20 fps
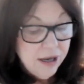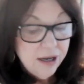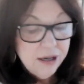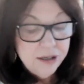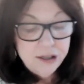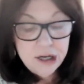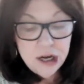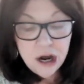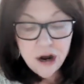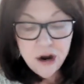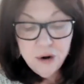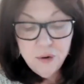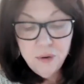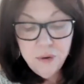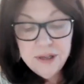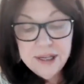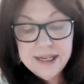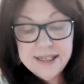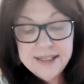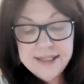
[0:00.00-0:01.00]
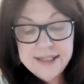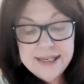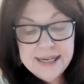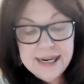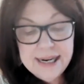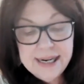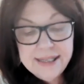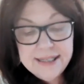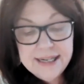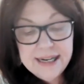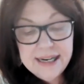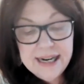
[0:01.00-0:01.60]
So let's see,